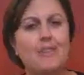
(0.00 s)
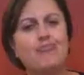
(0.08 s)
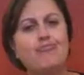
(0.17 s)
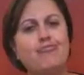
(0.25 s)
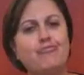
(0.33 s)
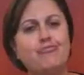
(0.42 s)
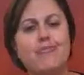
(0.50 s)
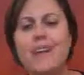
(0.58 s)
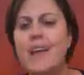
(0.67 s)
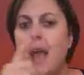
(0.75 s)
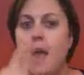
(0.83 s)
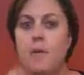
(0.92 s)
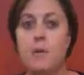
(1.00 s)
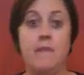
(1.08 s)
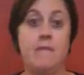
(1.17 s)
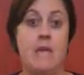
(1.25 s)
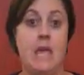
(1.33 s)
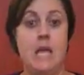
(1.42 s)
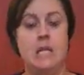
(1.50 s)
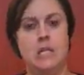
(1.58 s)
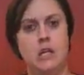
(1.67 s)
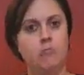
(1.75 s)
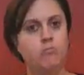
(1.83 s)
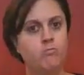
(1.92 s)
But it needs to be regular.